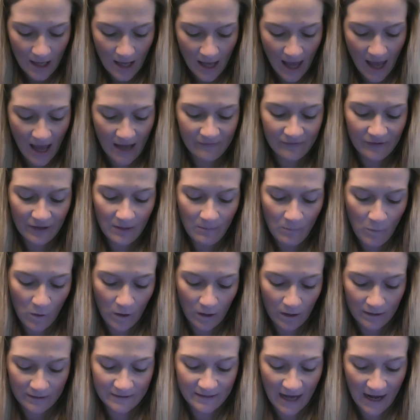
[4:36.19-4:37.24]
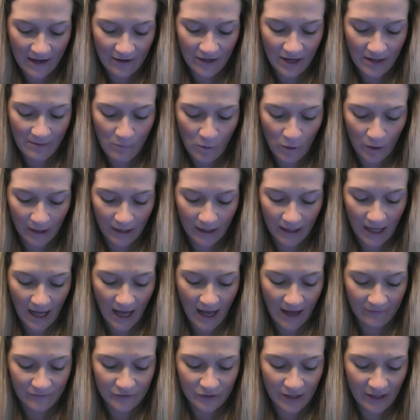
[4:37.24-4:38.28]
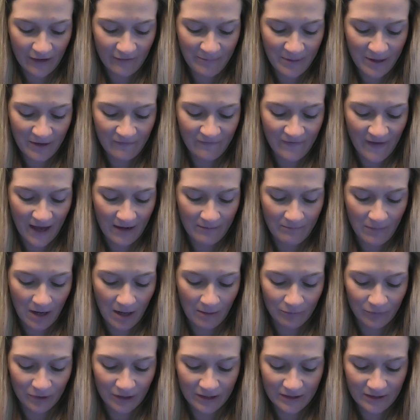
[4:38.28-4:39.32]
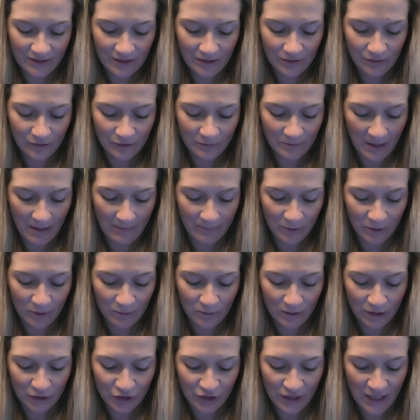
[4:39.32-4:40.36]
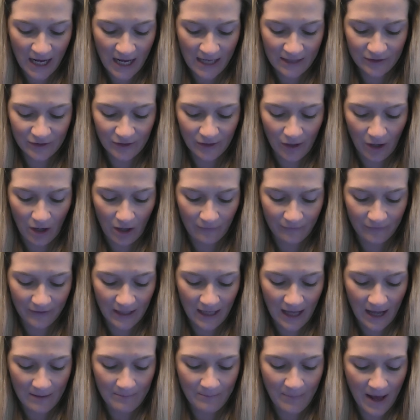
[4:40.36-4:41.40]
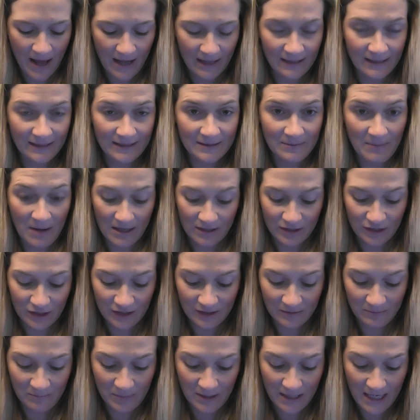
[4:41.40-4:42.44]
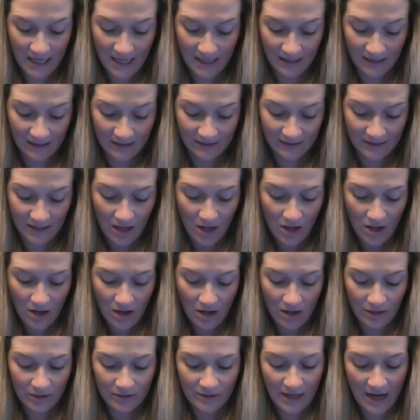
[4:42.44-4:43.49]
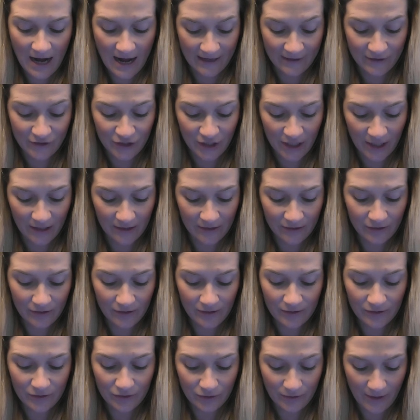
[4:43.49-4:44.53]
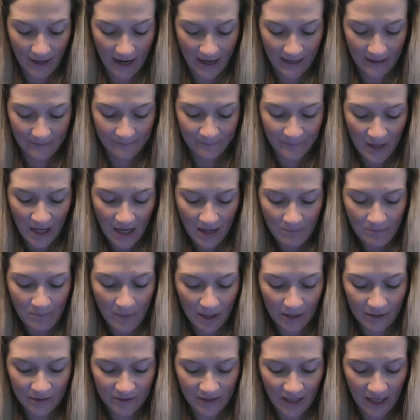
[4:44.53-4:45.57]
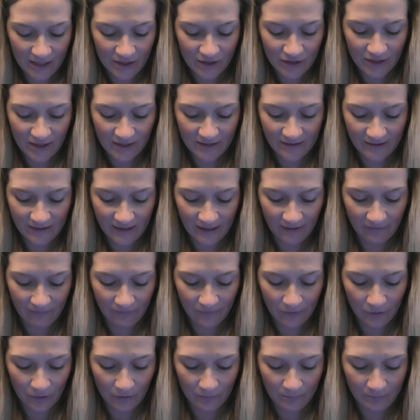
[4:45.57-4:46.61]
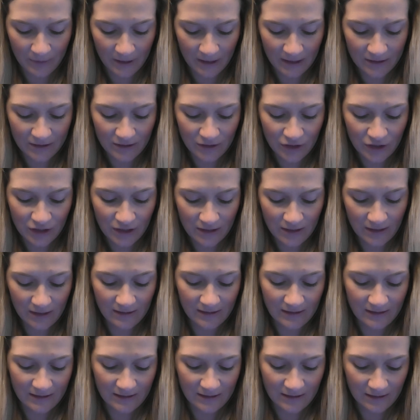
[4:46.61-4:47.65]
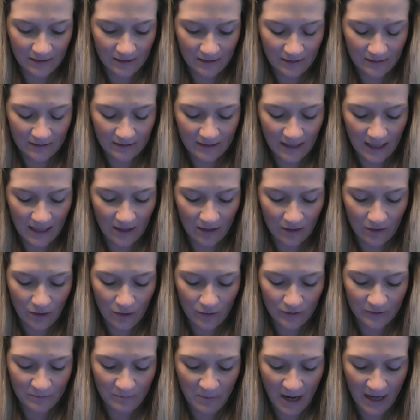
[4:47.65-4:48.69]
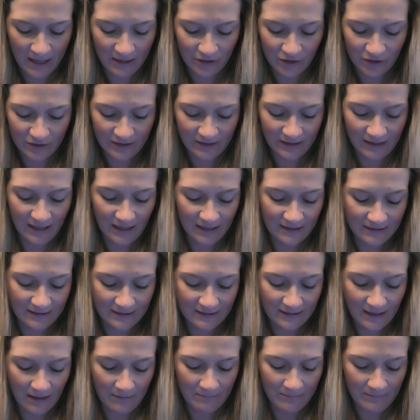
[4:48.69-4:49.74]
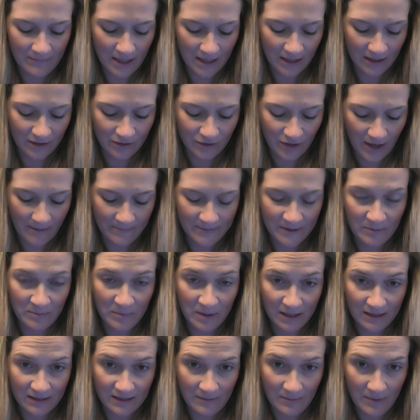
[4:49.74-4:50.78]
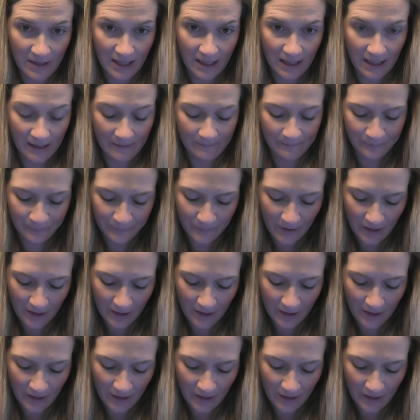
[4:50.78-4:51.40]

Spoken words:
Every Saturday morning, after I've been fed, Mom reads the newspaper while she has her coffee, and Penny smashes bananas on her high chair tray. Butterscotch doesn't like fruit, but she does stay close by just in case somebody drops a piece of bacon.